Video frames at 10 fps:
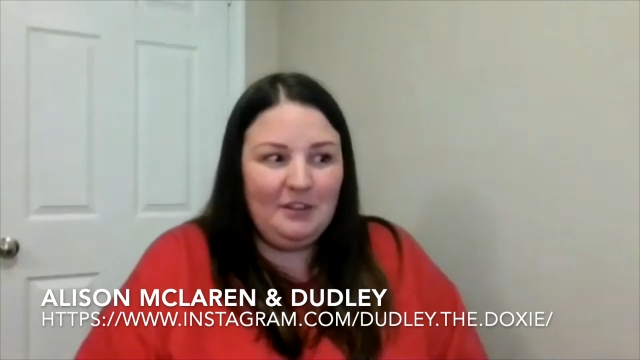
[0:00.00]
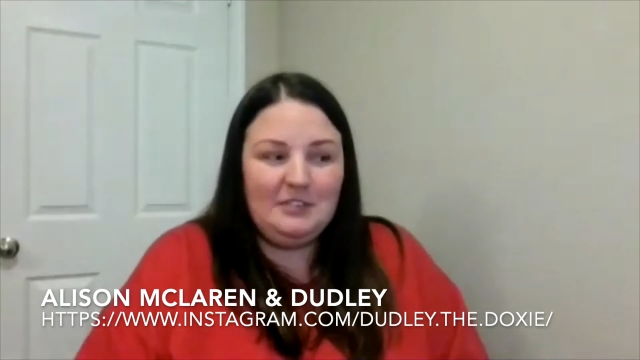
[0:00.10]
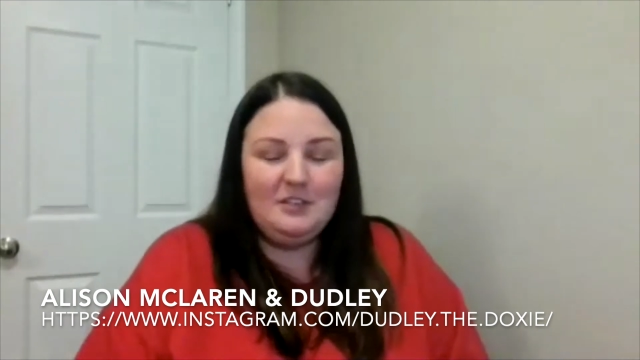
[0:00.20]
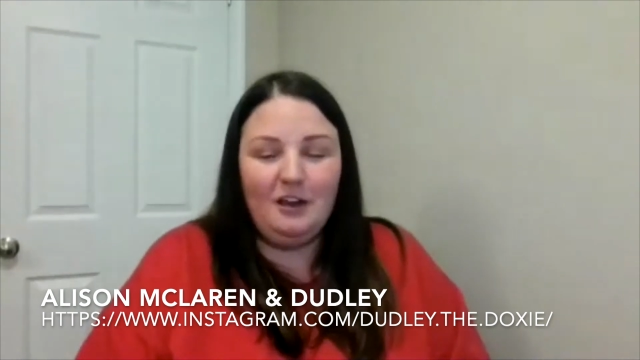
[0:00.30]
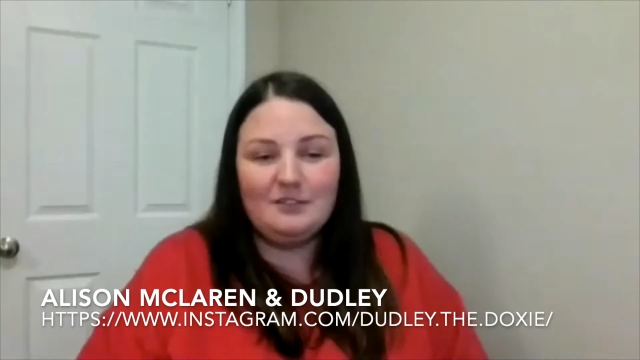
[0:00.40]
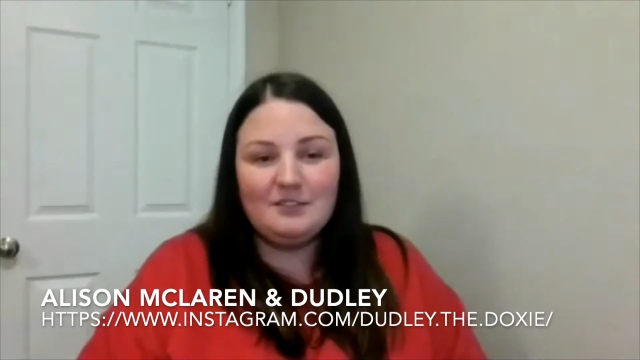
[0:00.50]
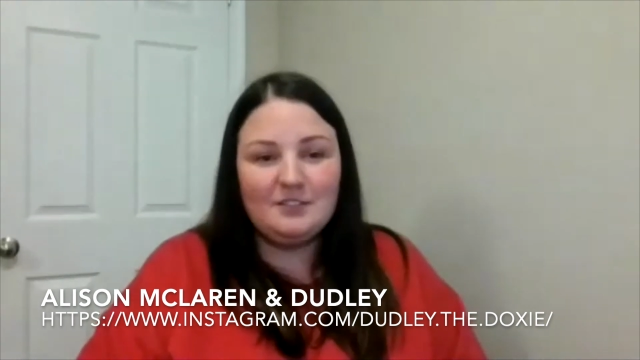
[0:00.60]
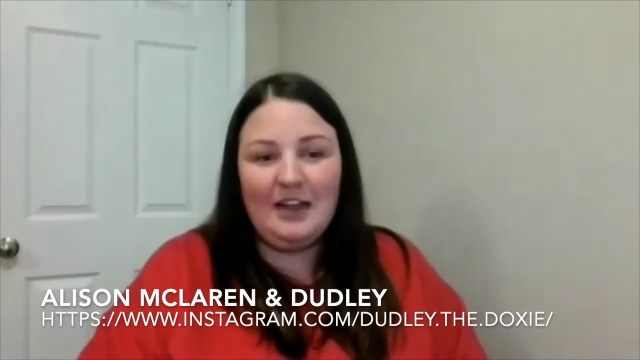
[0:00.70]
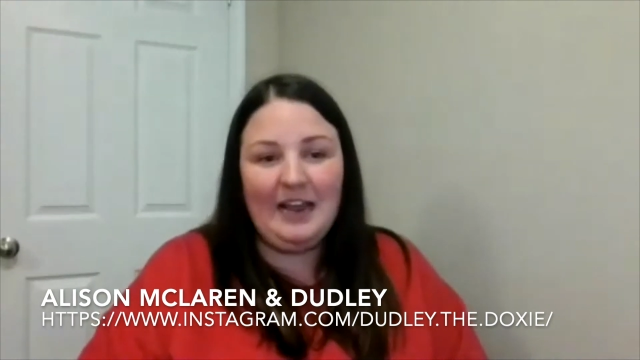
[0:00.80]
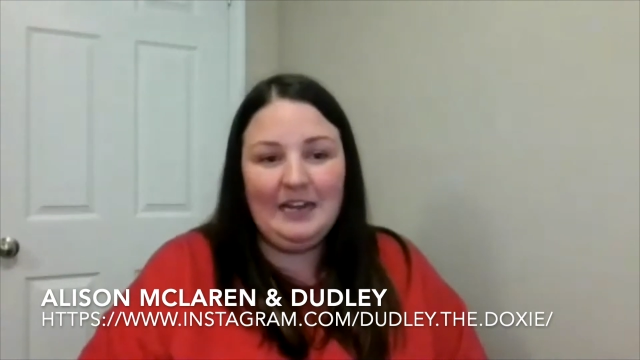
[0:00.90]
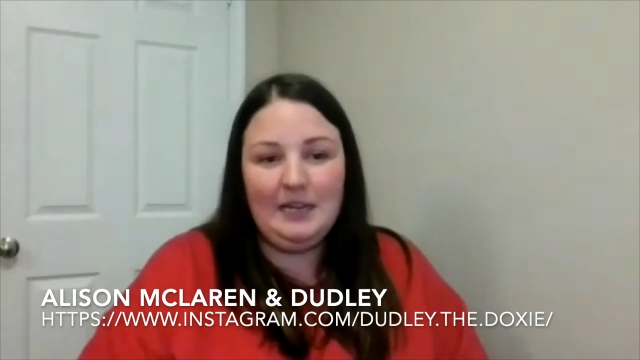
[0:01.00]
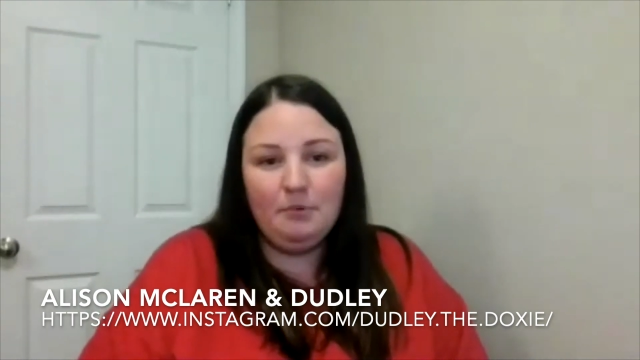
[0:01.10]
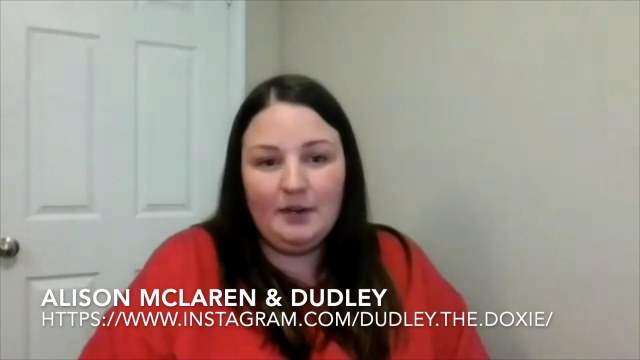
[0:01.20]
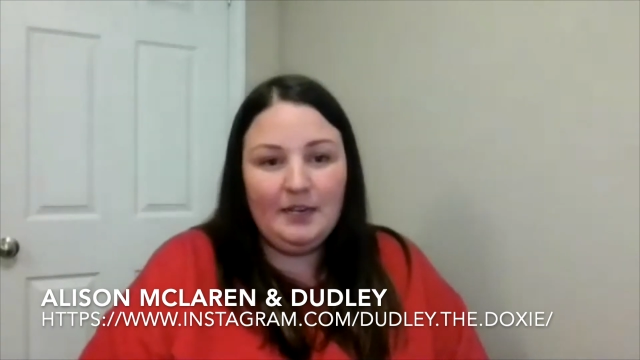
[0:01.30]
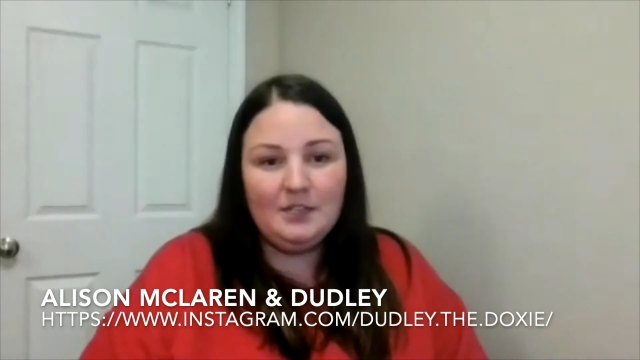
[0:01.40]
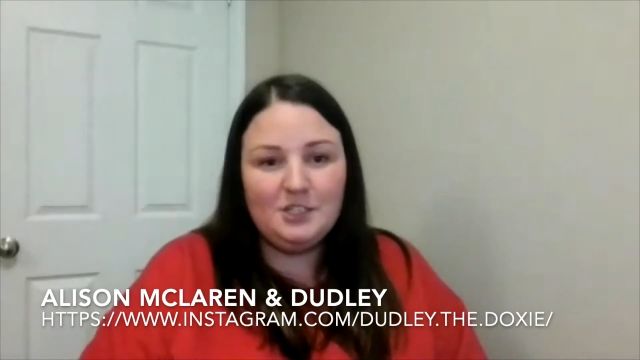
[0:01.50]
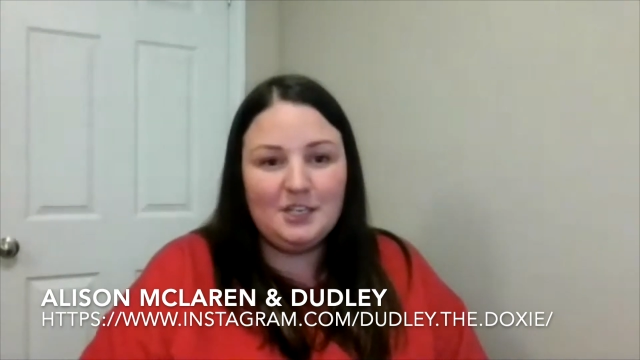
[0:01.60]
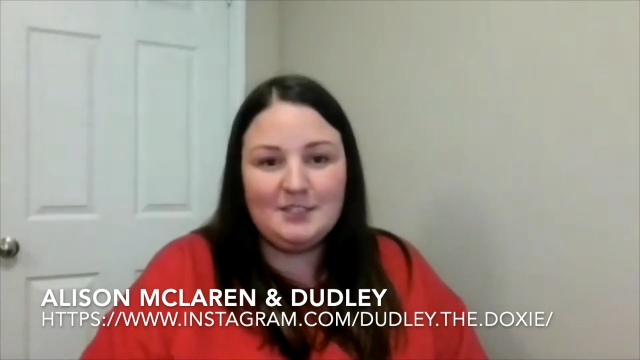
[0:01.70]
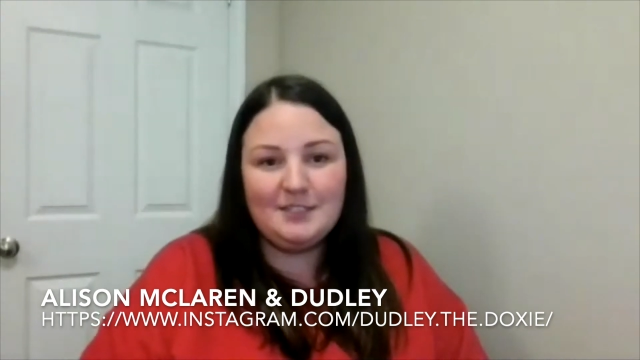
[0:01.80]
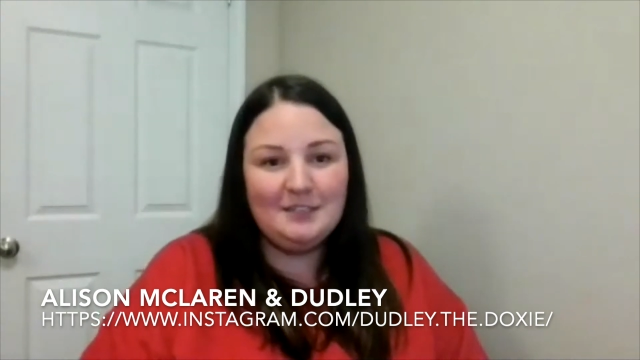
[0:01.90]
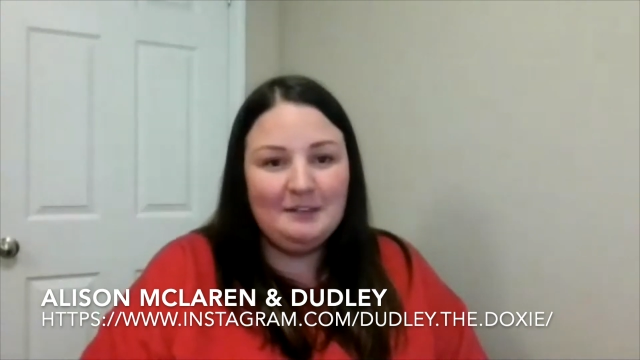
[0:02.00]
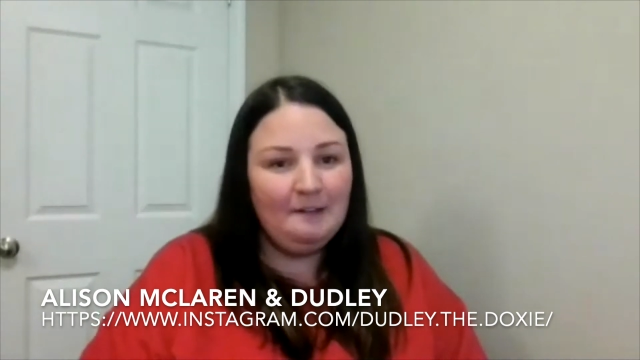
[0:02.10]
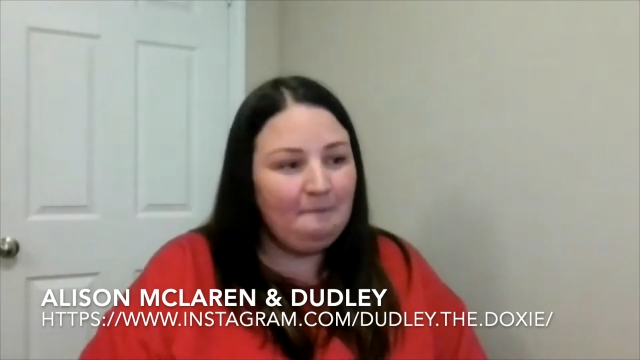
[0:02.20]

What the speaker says: it's dachshunds or any breed, just